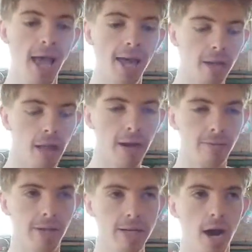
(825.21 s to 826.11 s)
And a lot
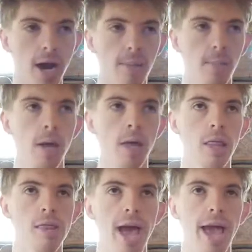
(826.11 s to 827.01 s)
of the time
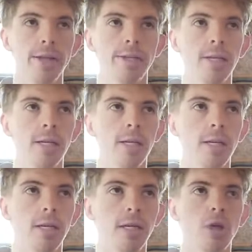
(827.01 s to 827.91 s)
that
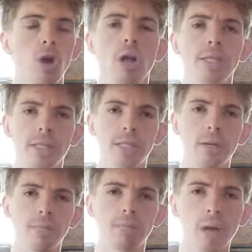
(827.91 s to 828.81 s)
uh, causes
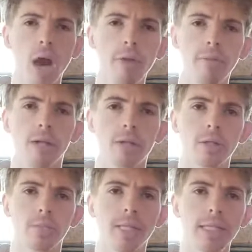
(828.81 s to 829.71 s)
some conflict or
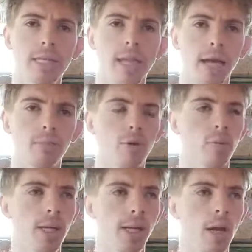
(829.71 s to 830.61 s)
some disconnect
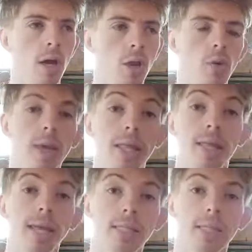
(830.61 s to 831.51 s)
between the way that
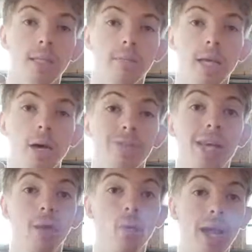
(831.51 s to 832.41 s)
they see themselves
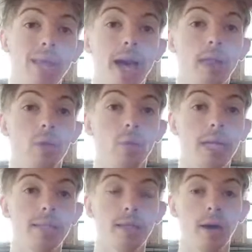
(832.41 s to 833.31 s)
and the way that the
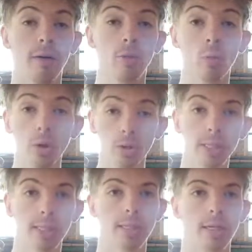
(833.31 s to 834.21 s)
rest of the world
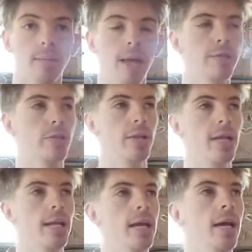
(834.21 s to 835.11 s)
sees them. And so
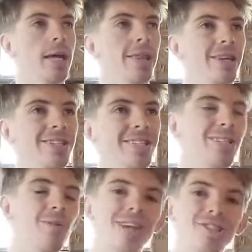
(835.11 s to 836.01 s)
then there's
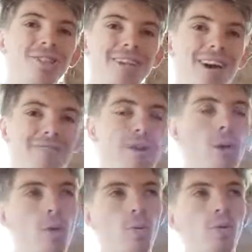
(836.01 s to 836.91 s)
this question of,
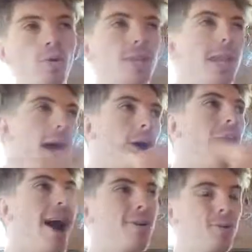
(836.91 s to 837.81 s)
well, now
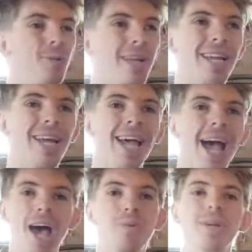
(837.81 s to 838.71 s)
how do we
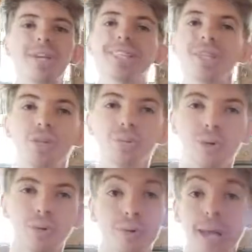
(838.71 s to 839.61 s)
how do we continue
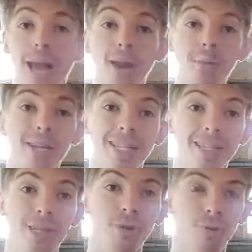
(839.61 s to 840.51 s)
recruiting? How do we
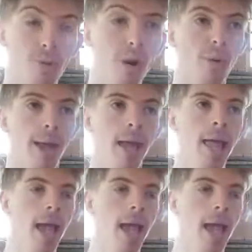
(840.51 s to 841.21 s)
continue growing?